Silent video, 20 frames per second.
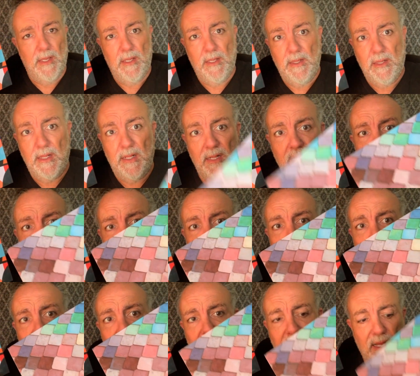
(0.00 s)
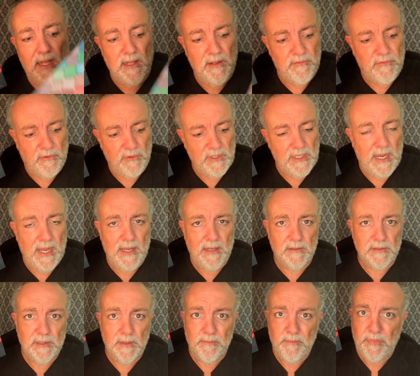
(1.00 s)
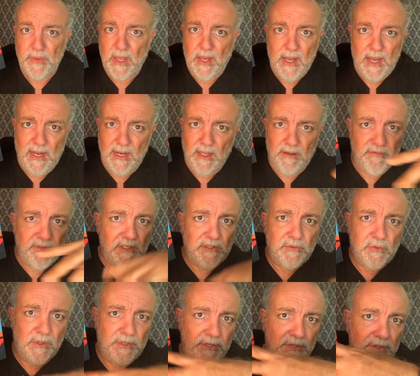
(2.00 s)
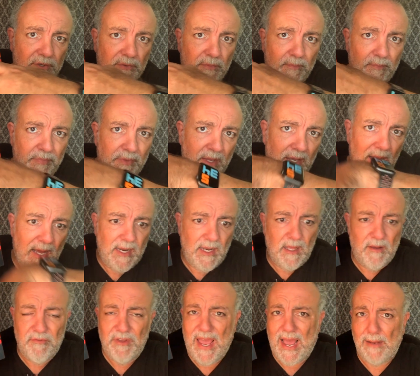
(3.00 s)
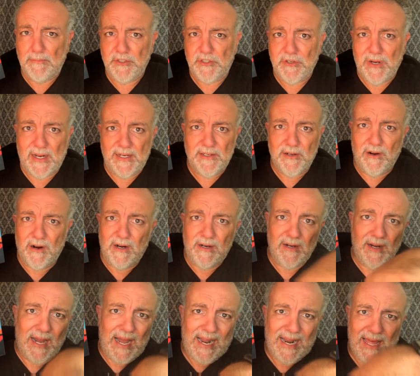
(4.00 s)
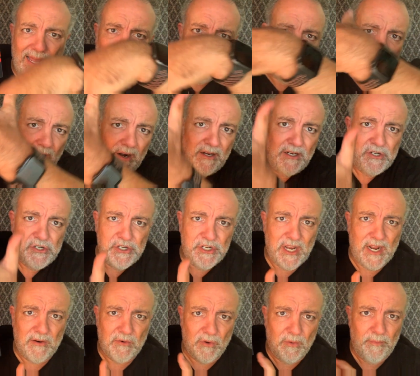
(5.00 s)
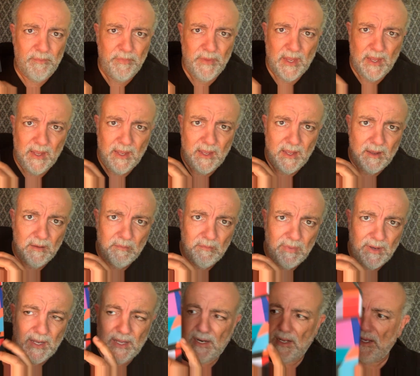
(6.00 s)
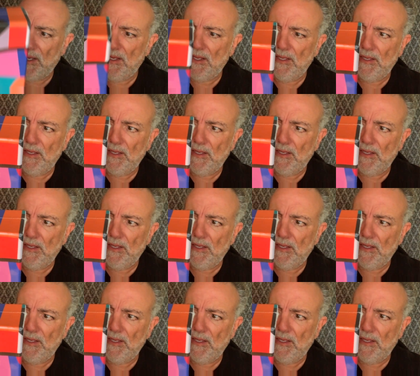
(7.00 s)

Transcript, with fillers: than the tile, the colorful tiles. I love this one too. I love abstract art. I like art in general, but uh,